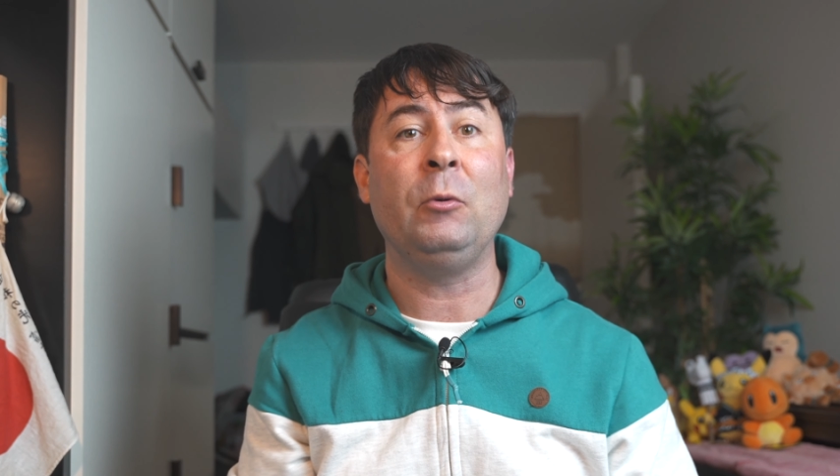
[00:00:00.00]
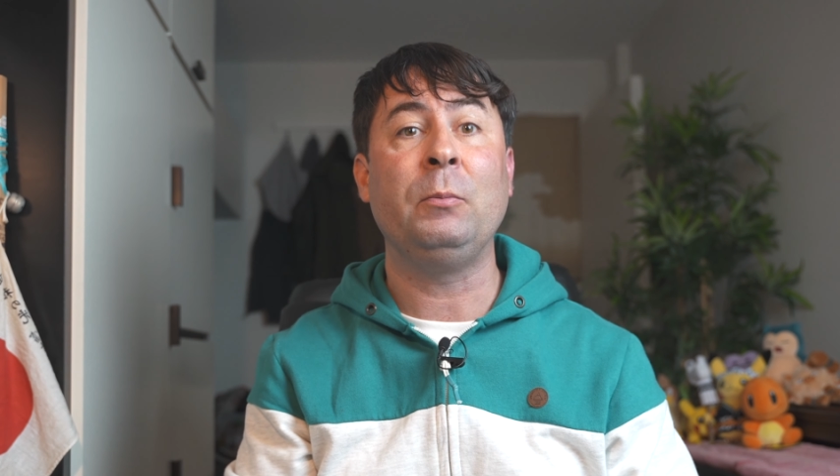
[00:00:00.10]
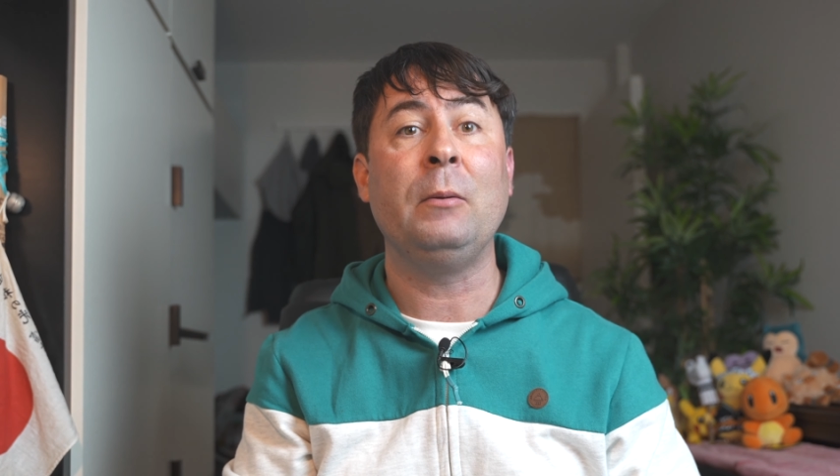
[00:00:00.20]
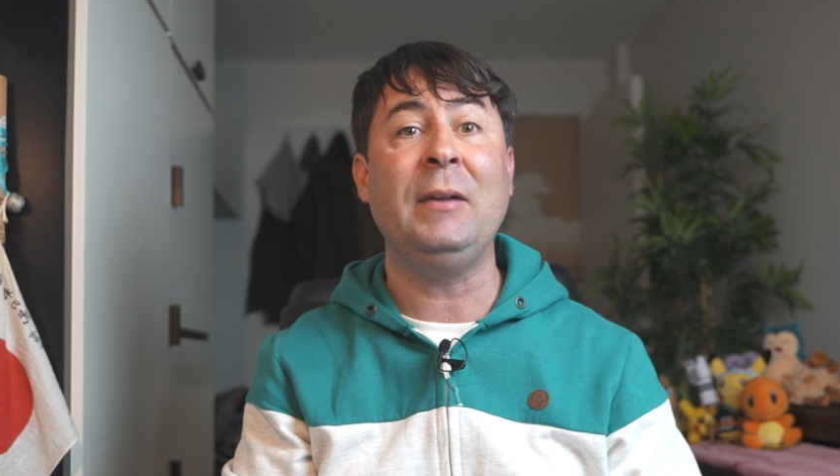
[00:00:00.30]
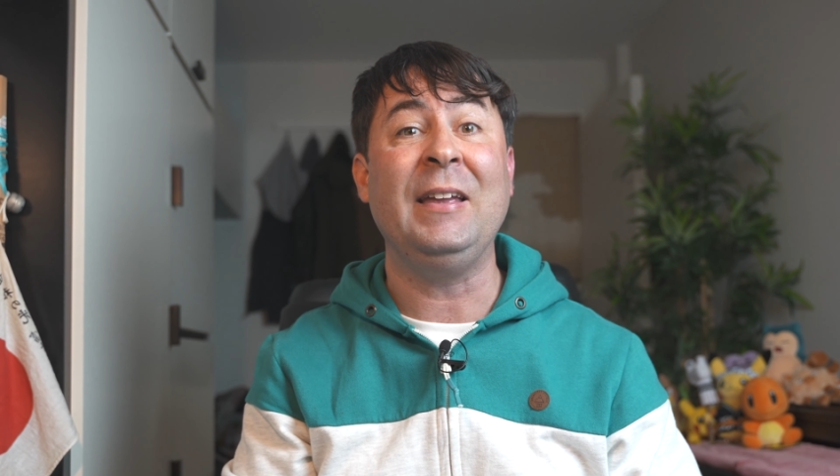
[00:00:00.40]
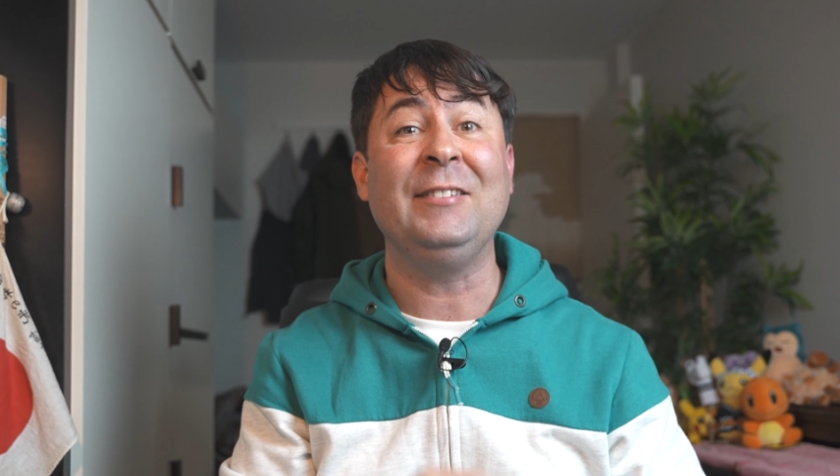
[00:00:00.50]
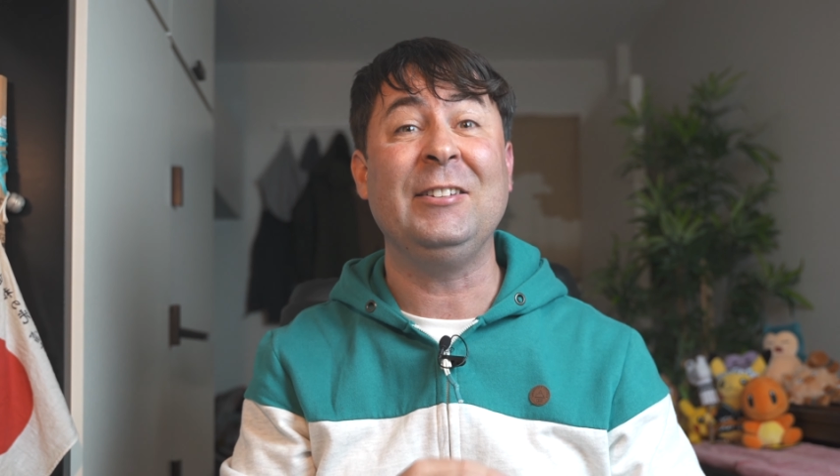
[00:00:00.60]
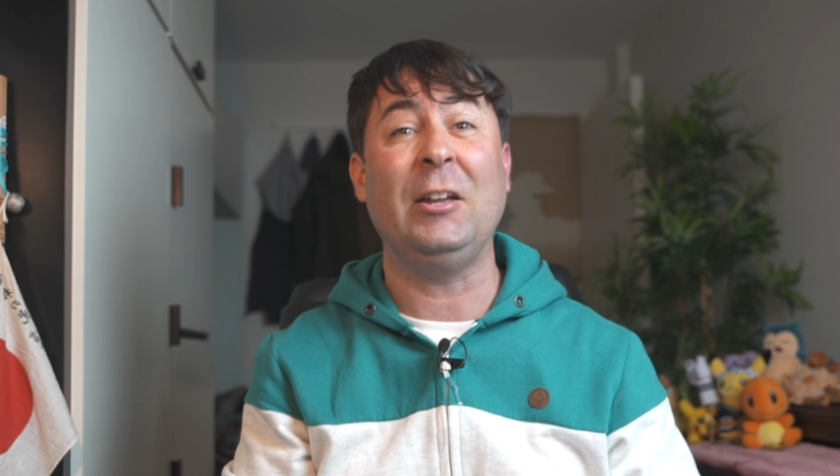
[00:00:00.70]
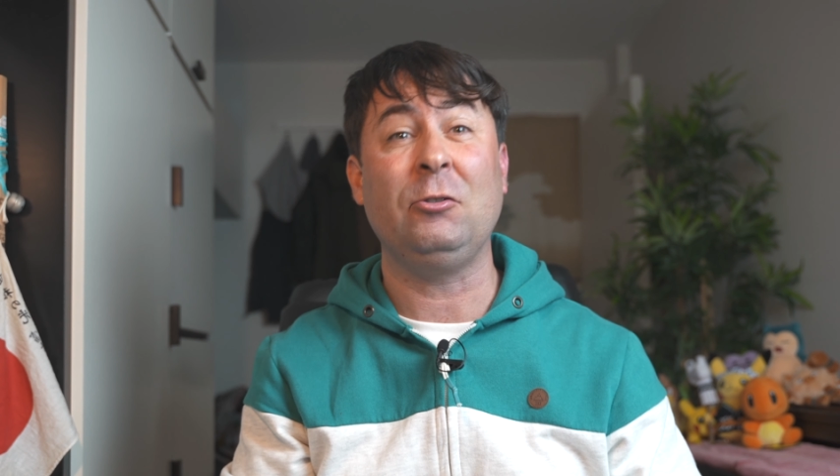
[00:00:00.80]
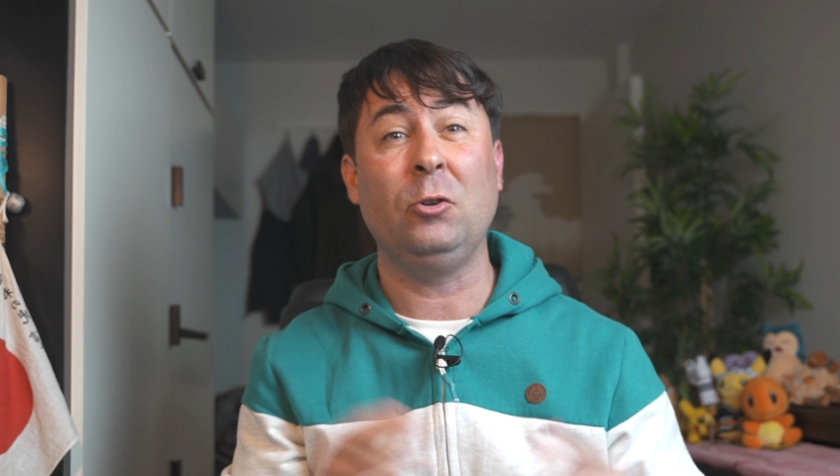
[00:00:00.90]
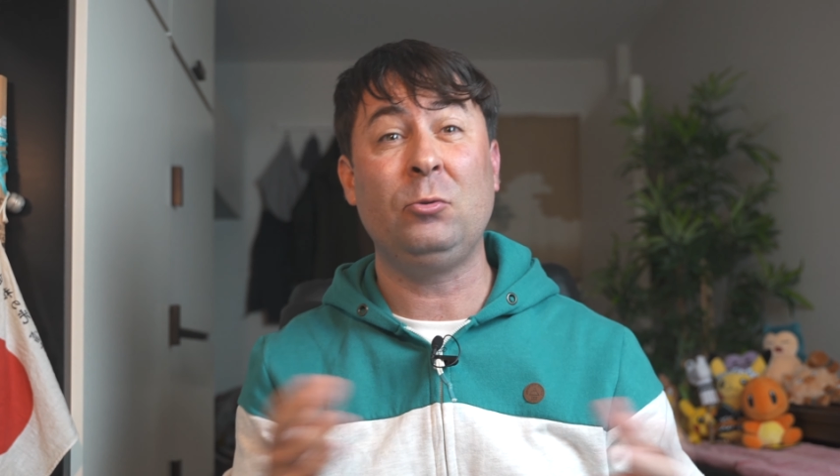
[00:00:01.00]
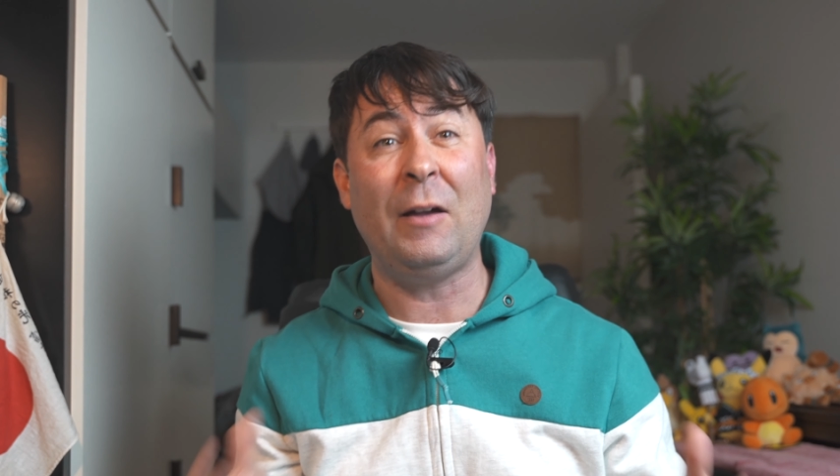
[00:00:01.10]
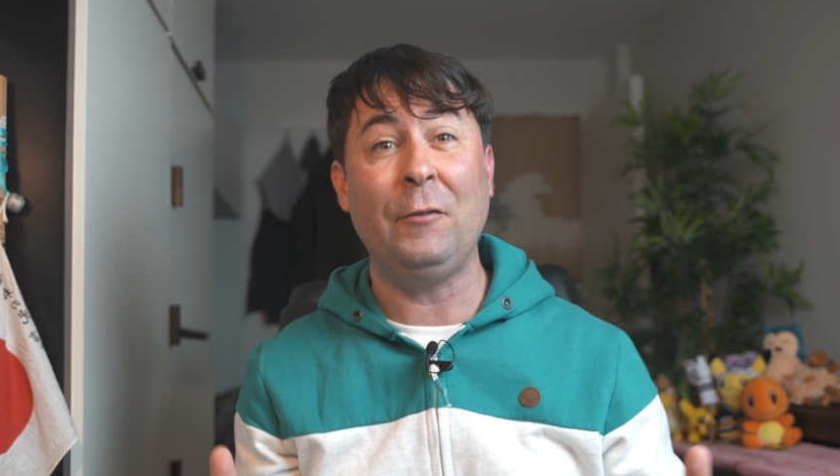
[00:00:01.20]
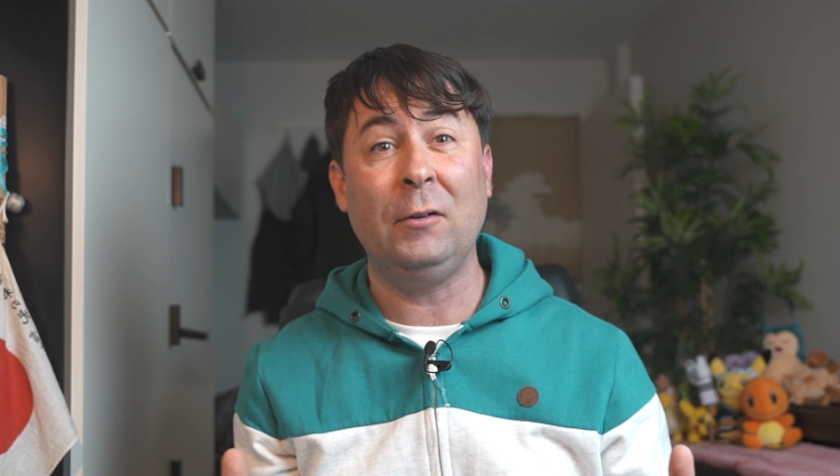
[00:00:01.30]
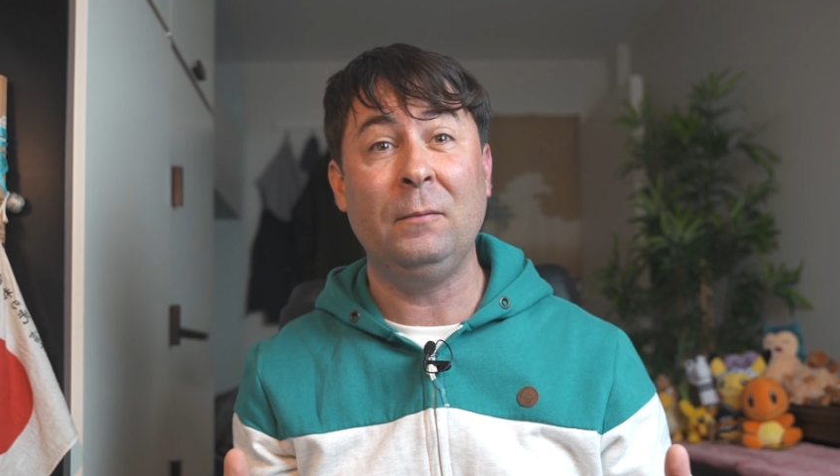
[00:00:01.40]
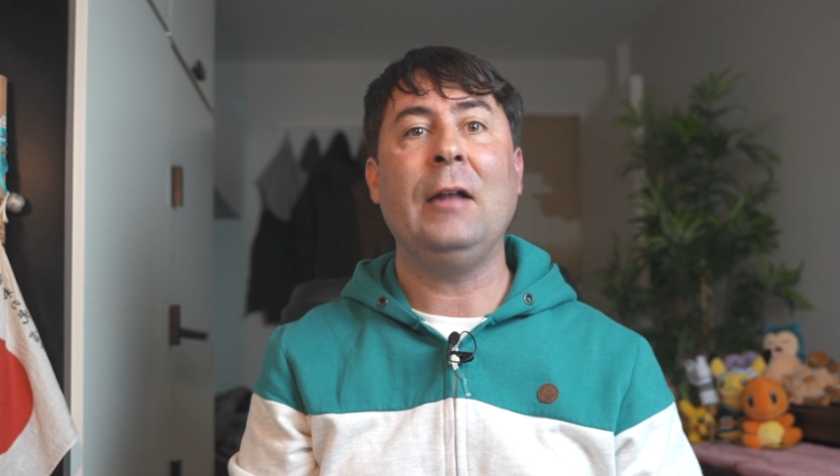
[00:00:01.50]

would permit international travel.